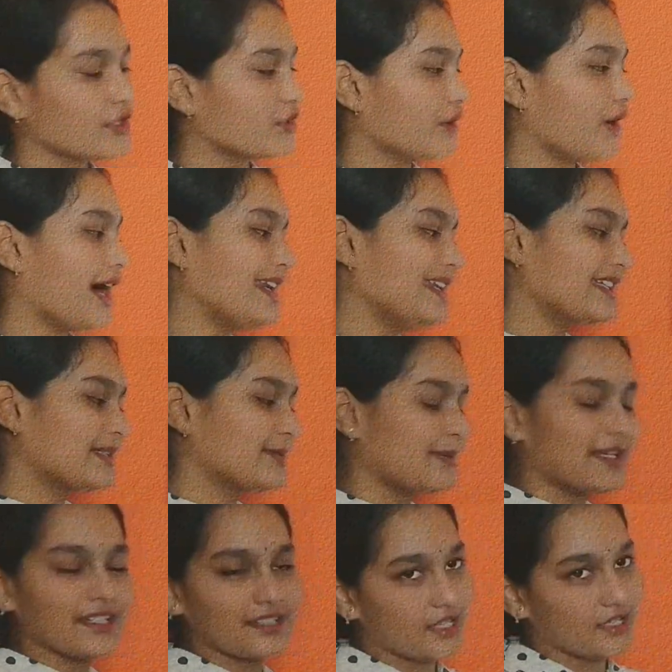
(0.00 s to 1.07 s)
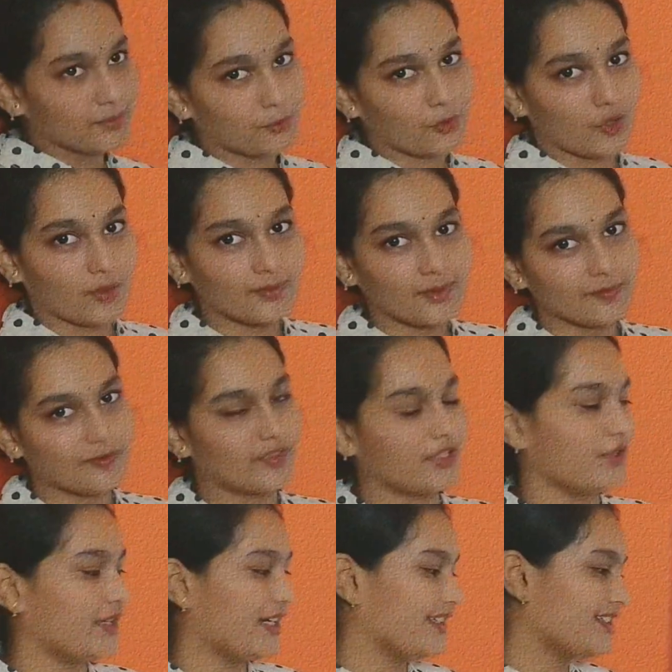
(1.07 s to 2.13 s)
so I'll explain another problem for
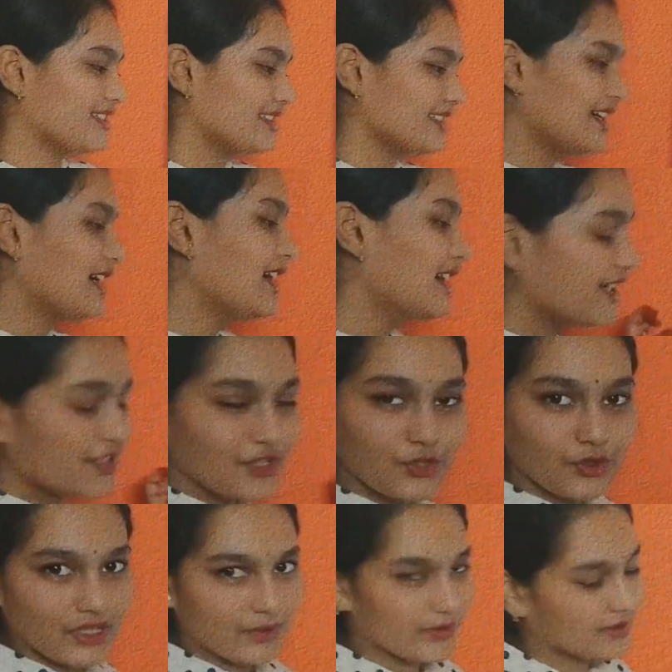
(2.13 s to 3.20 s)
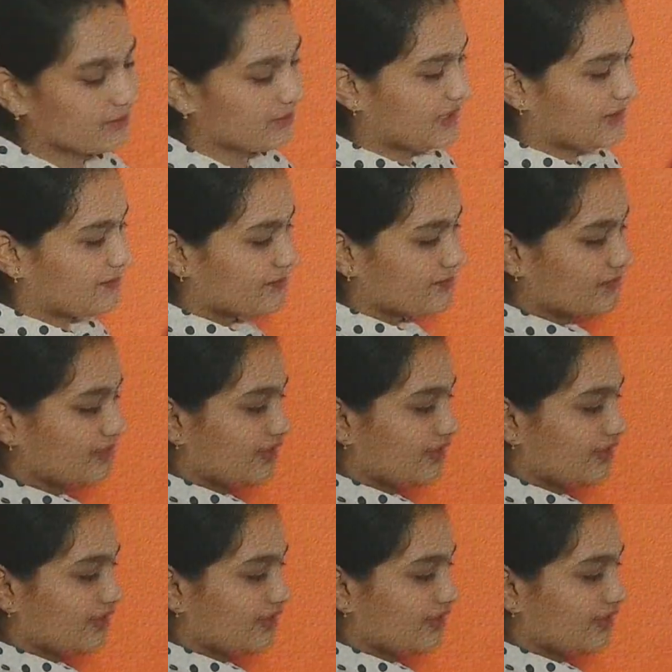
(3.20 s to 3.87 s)
you guys. Do it with me.